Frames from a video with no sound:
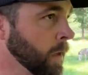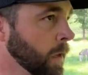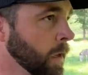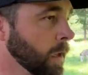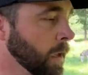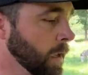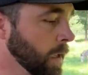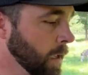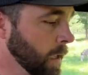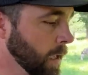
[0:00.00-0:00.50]

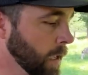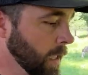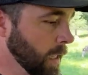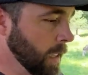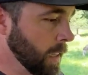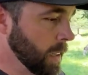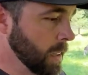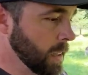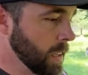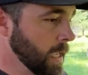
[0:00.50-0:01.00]

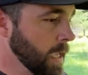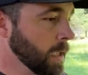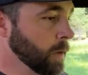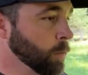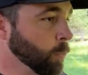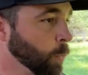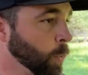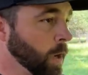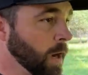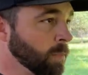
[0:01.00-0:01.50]
uh,
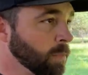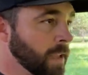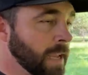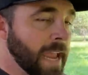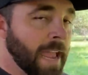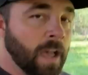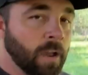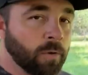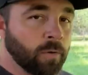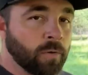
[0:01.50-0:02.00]
it'll
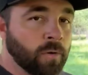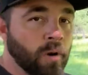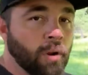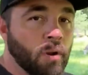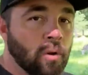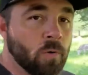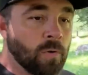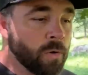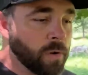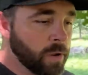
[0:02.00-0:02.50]
probably
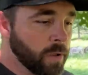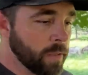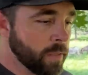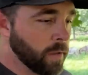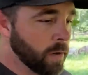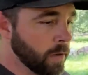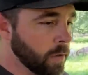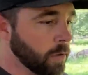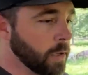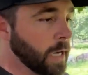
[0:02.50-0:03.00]
outgrow
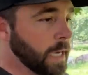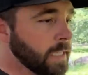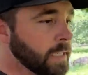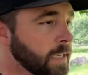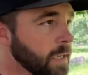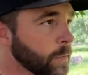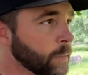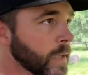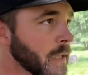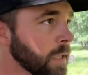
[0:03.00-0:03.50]
their
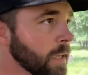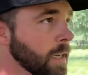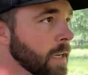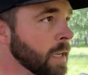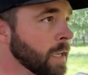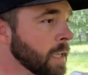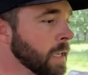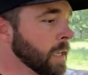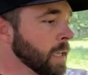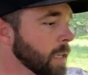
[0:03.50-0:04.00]
grazing
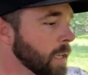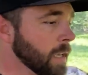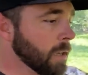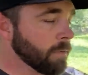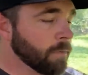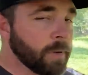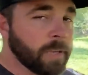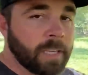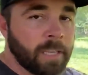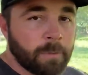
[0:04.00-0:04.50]
ability
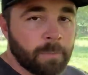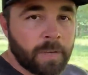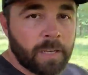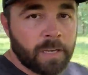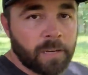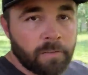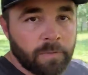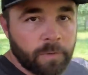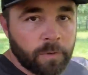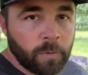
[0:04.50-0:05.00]
if we keep
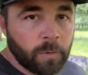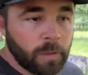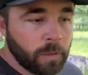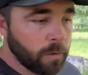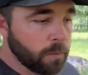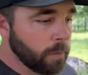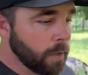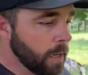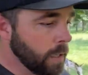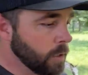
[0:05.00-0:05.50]
getting a few
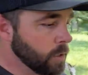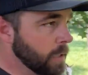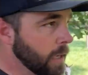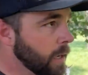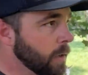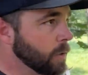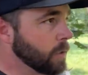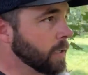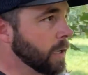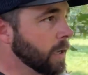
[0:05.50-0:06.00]
little rain
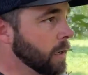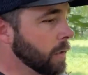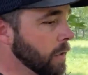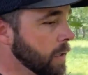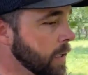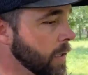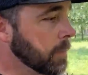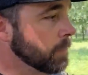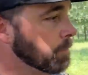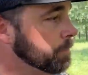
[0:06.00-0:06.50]
showers now and
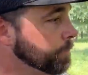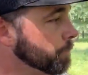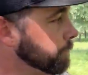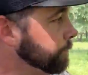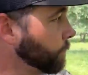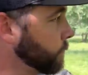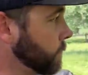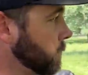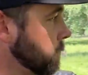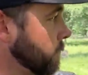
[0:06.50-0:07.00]
then.
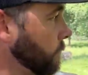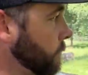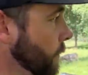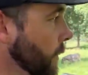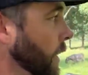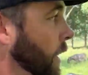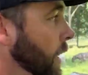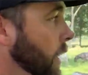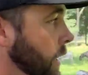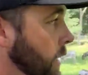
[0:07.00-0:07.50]

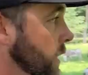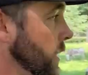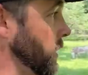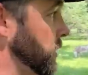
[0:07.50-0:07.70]
These